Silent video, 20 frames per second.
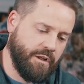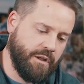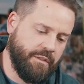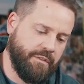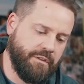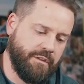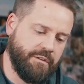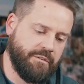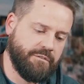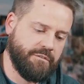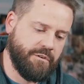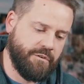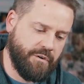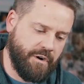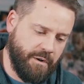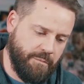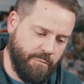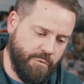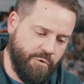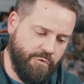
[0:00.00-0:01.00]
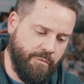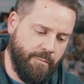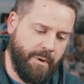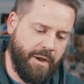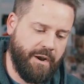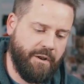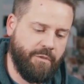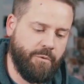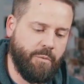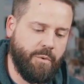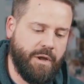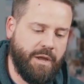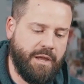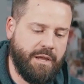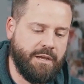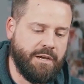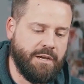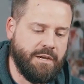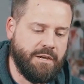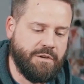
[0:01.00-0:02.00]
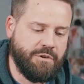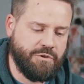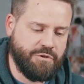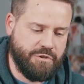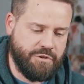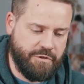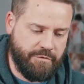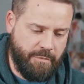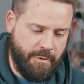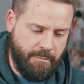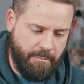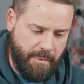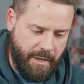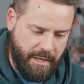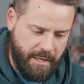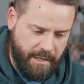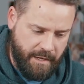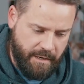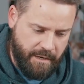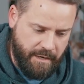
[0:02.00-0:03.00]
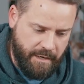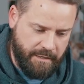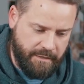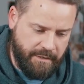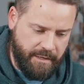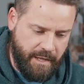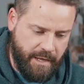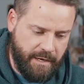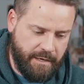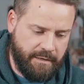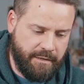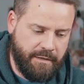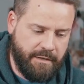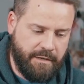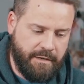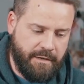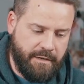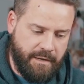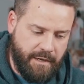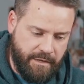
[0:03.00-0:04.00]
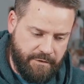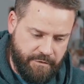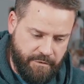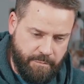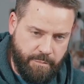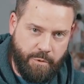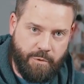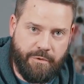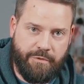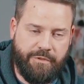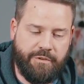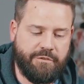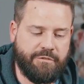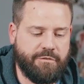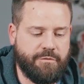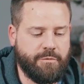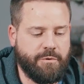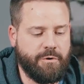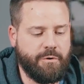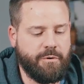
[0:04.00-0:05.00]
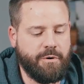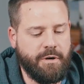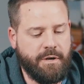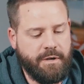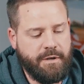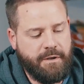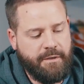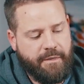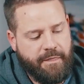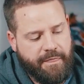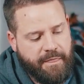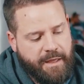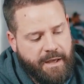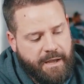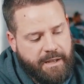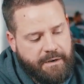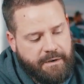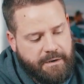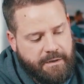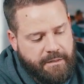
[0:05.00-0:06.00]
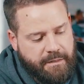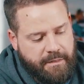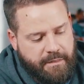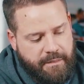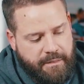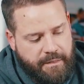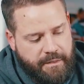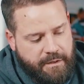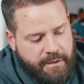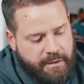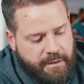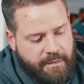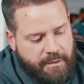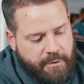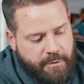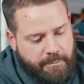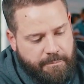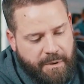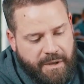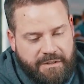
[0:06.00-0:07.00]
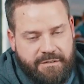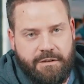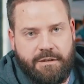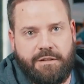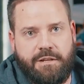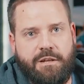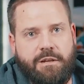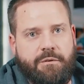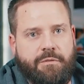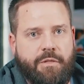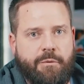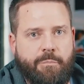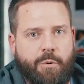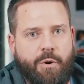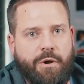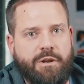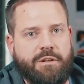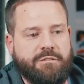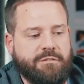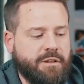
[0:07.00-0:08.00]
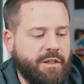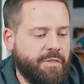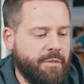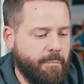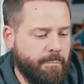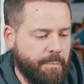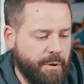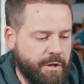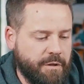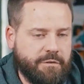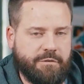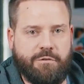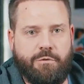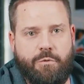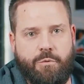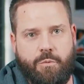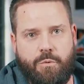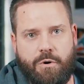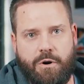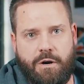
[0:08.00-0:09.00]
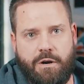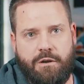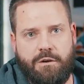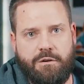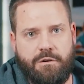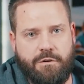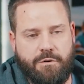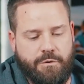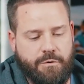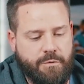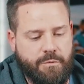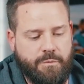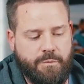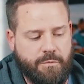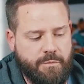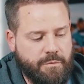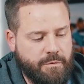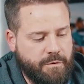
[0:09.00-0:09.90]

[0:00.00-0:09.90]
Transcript: on these to try to move them out of the way. You should just be making contact as you're pulling this through. Basically the point is, let the belt do the work. You